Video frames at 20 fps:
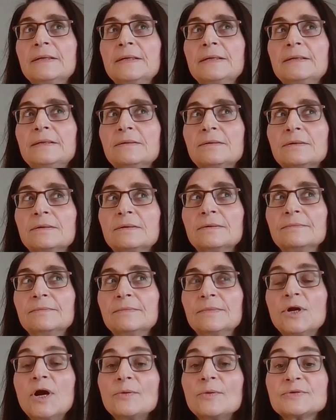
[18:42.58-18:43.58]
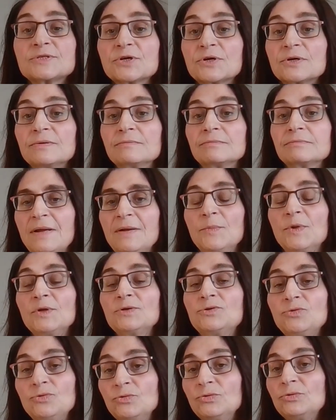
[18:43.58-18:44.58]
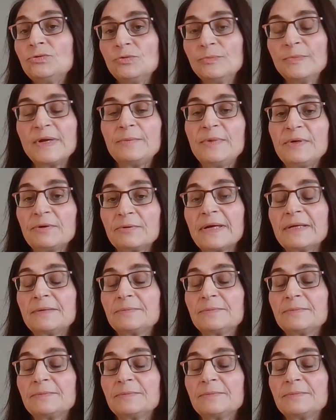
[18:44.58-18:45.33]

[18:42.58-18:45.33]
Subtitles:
in lobster. But you may be right.